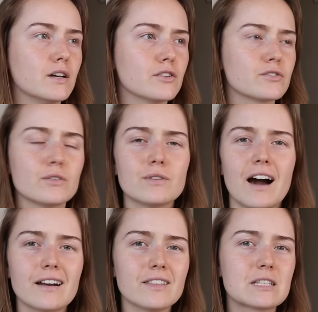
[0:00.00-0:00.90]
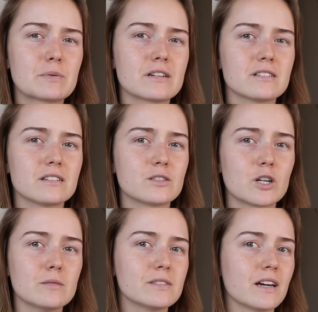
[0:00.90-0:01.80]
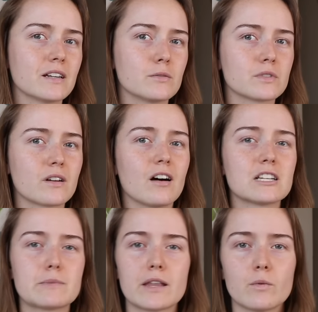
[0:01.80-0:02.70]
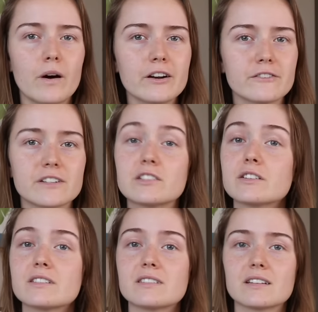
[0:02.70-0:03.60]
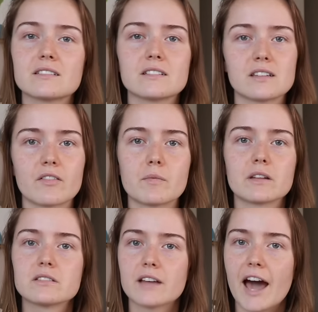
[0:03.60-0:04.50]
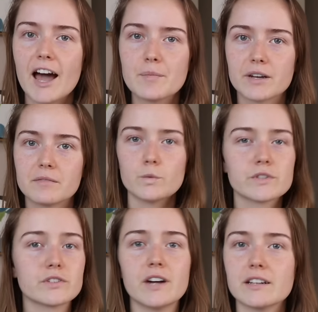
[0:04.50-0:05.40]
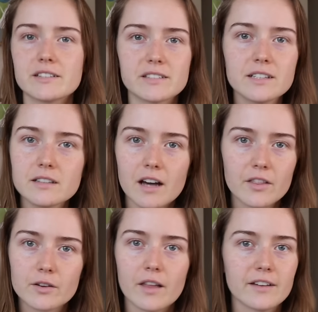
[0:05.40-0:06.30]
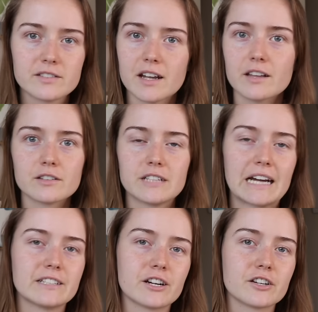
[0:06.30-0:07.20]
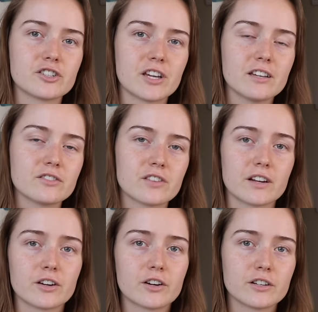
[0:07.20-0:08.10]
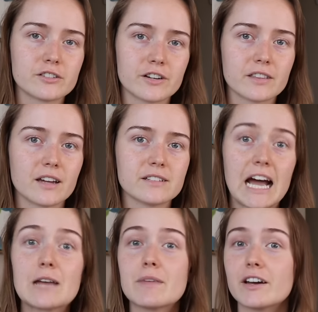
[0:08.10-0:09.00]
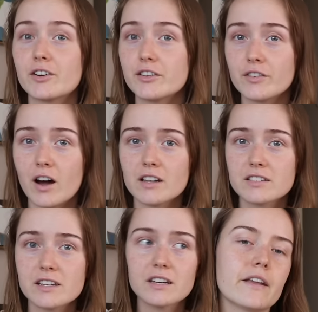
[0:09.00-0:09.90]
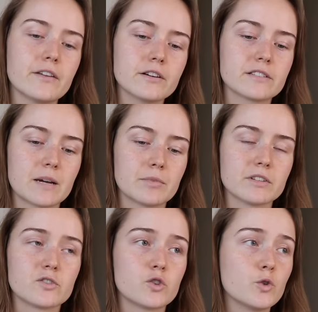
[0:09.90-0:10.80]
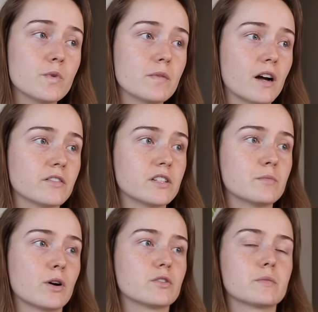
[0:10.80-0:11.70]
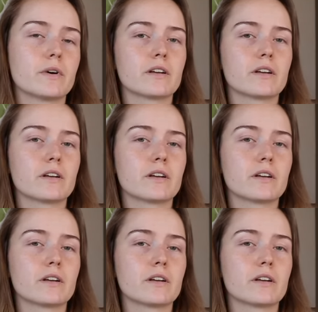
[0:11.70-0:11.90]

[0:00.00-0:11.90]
So, how did this person determine that it was caused by the water if it took six to seven months to happen? Was there not a single other lifestyle or dietary change that occurred during that time that could have caused it? Another example is two people I've seen post about